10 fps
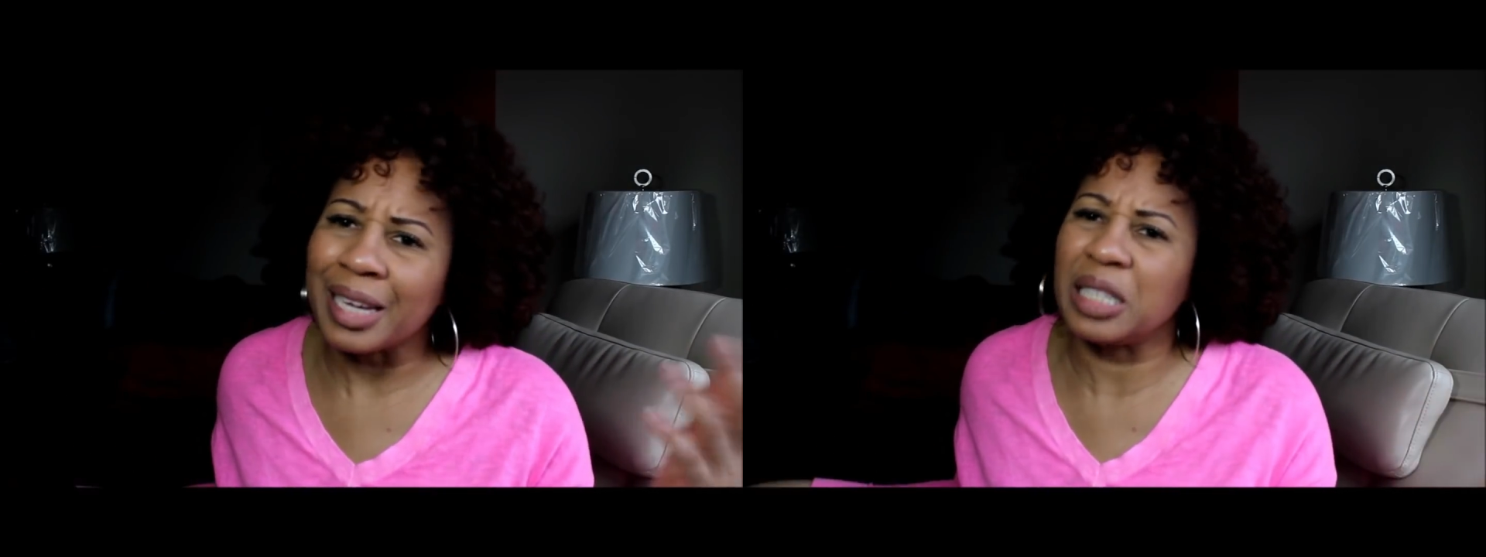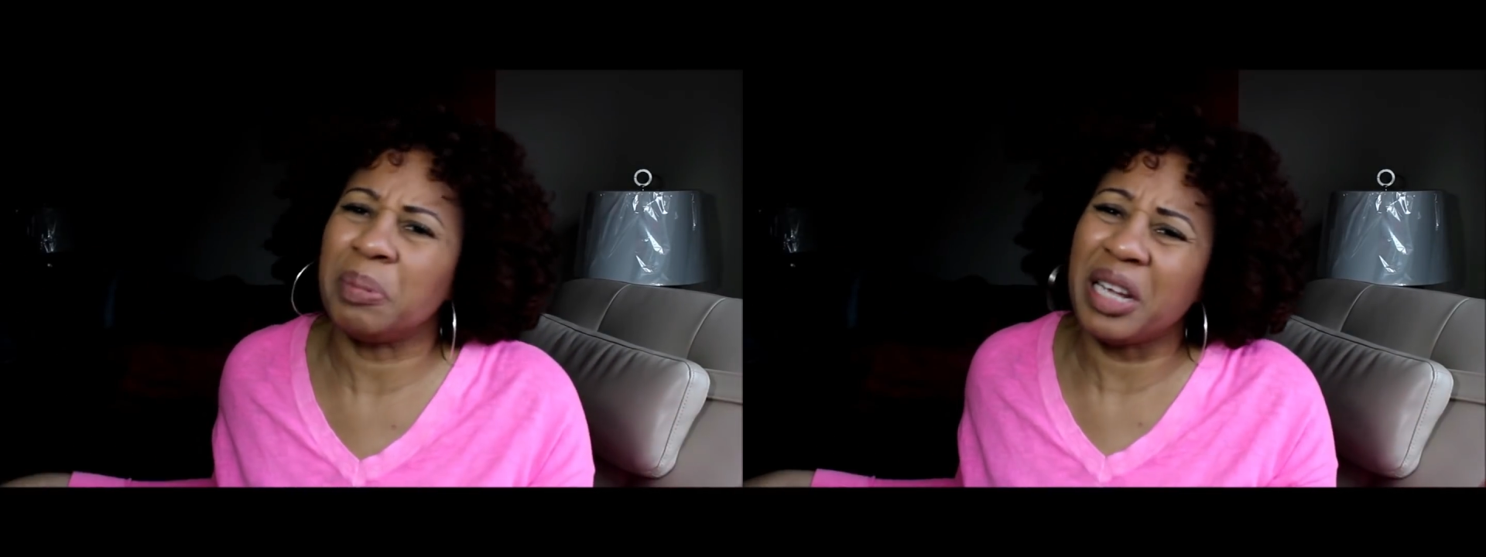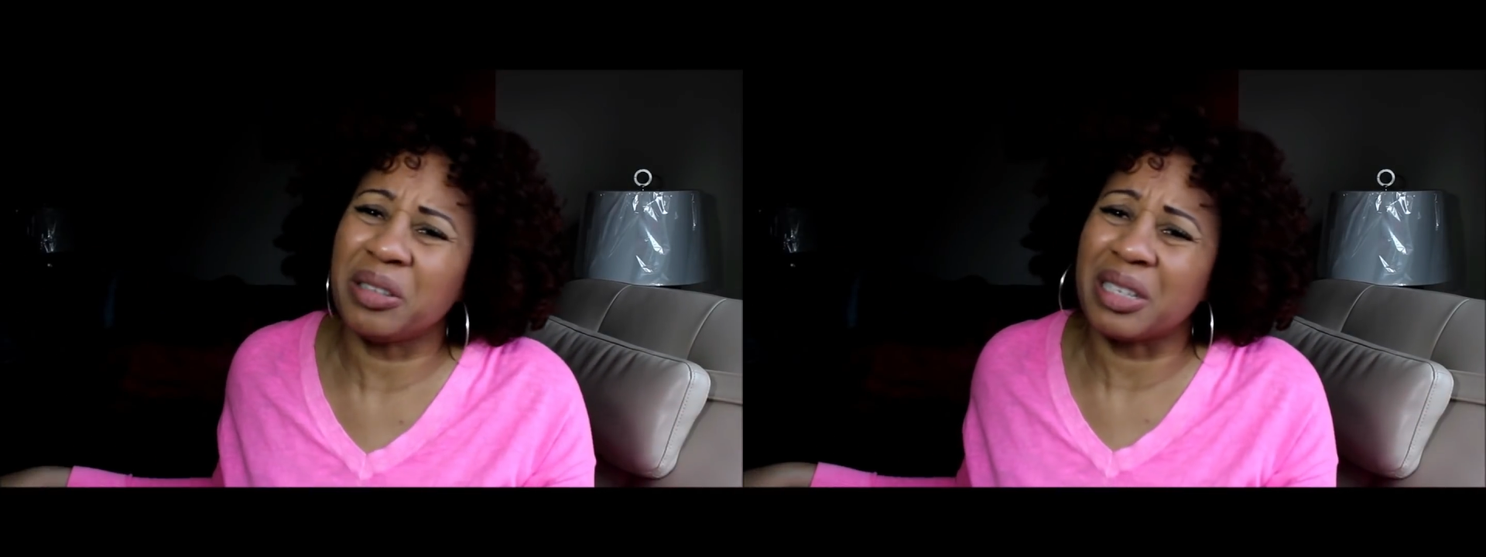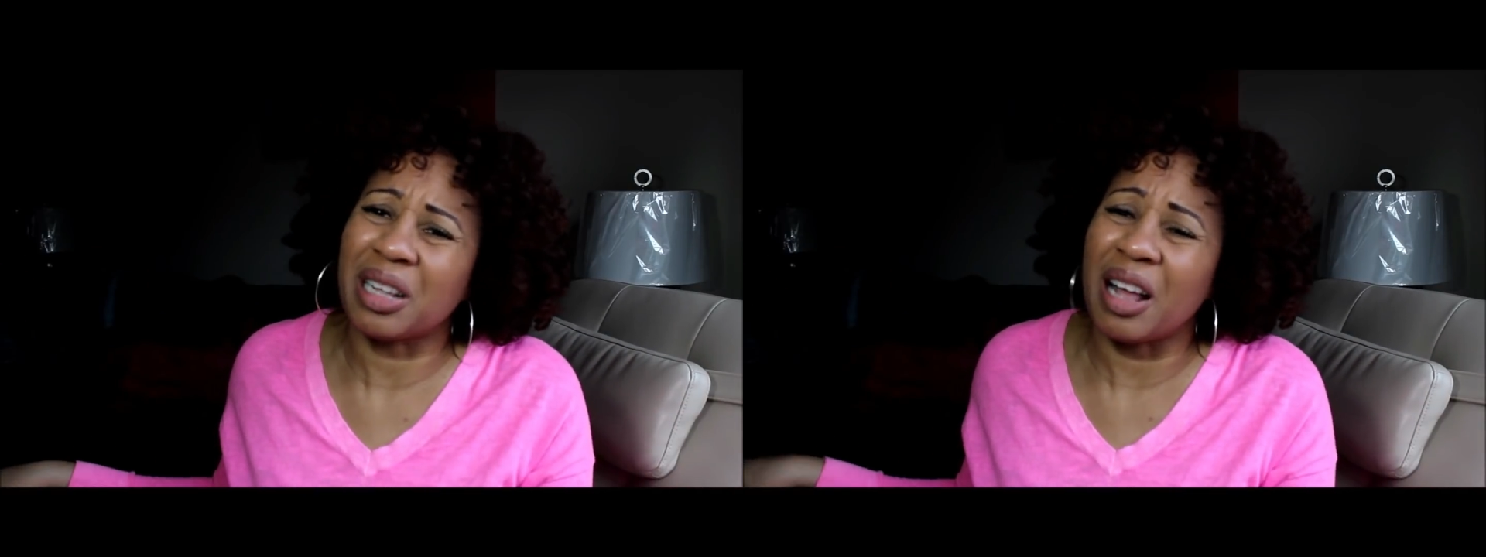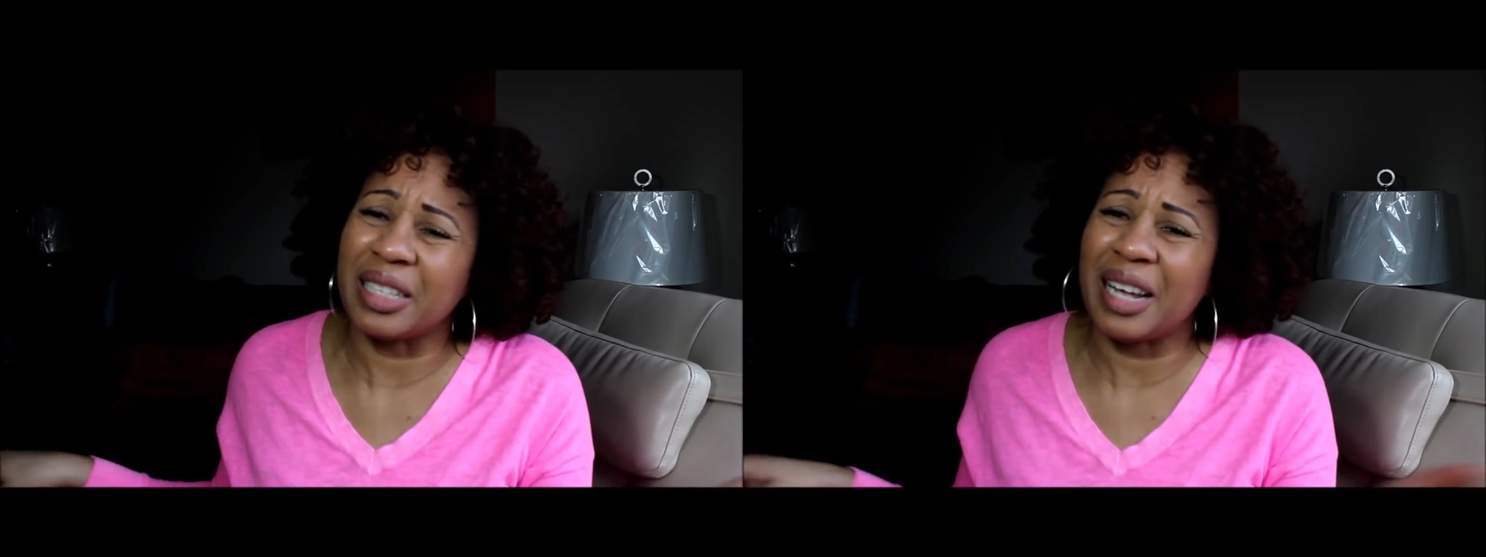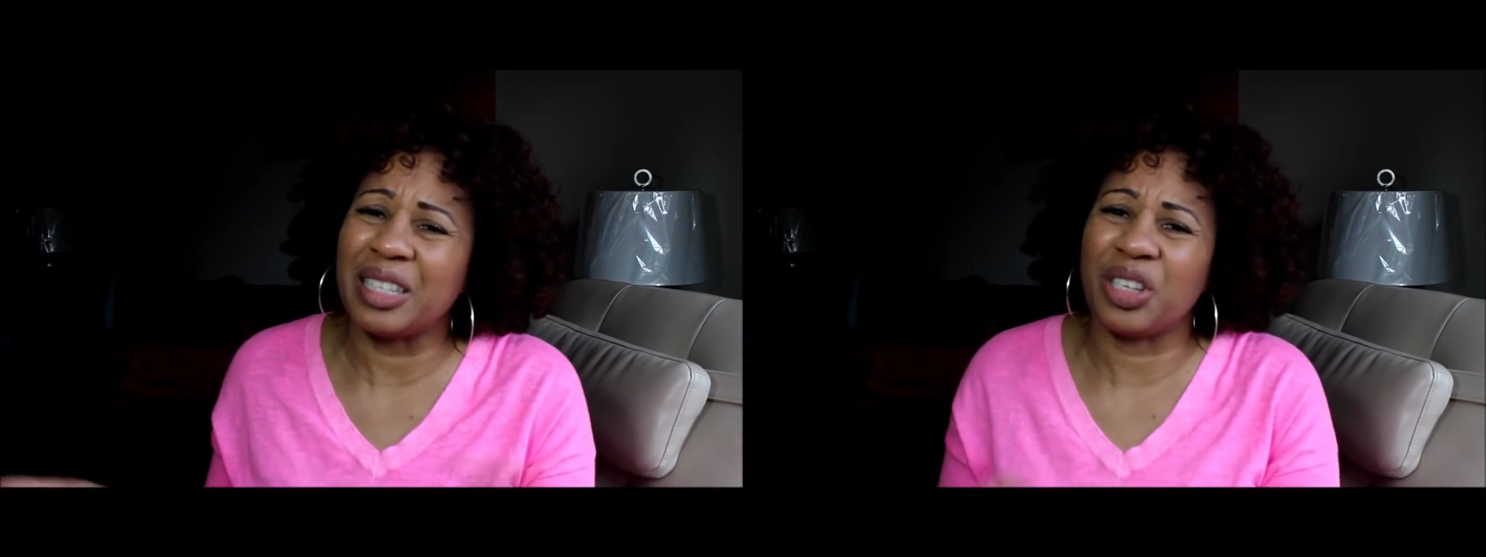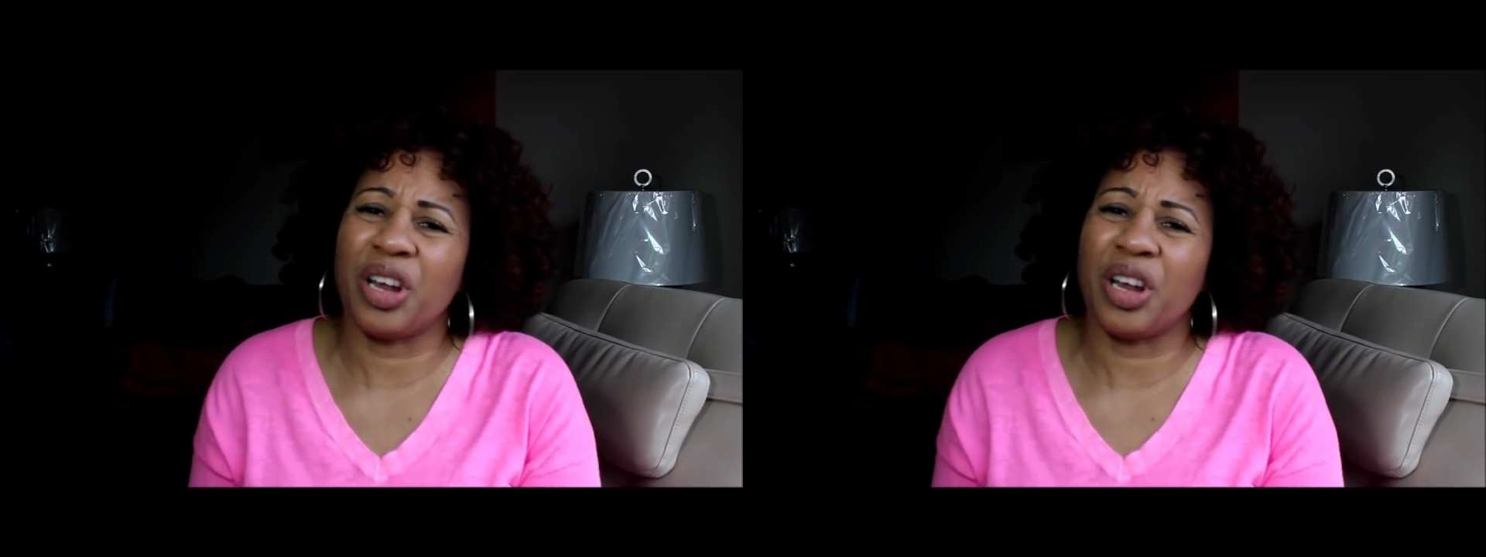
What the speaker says: it's Plato's Closet,